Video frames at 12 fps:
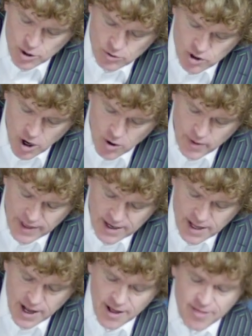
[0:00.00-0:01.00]
no sorrow with
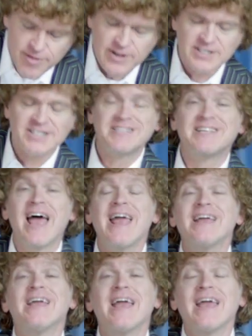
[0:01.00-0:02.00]
it the
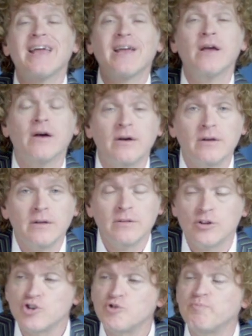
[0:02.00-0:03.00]
saying
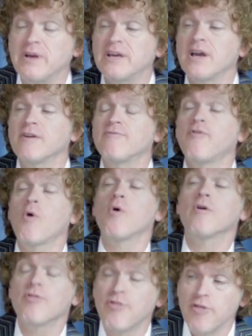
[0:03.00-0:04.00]
the speaking
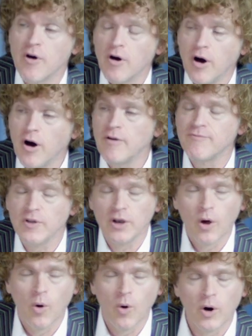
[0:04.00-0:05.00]
forth of the
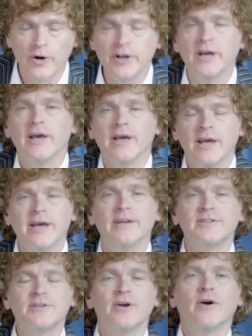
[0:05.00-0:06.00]
Lord
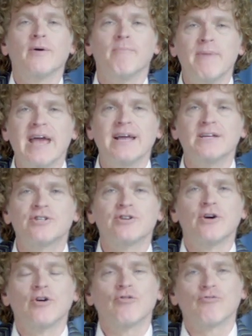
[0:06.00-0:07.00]
it makes
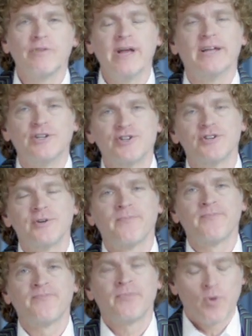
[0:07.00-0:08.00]
rich
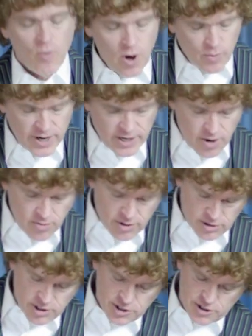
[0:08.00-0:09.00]
well we know
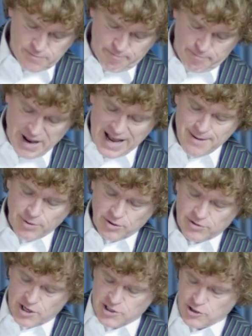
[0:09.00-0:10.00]
that this Bible
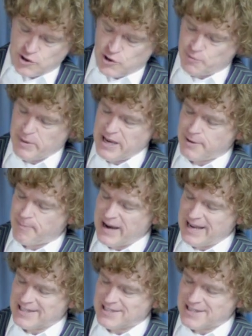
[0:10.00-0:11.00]
doesn't speak
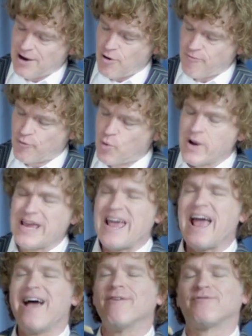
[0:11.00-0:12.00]
by itself we
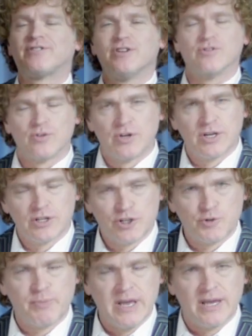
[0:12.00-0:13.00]
have to
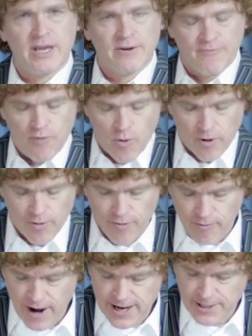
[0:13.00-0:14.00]
speak it forth
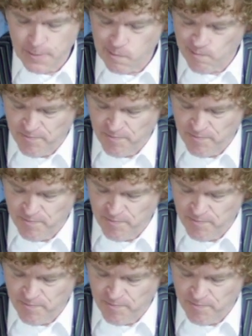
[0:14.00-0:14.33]
right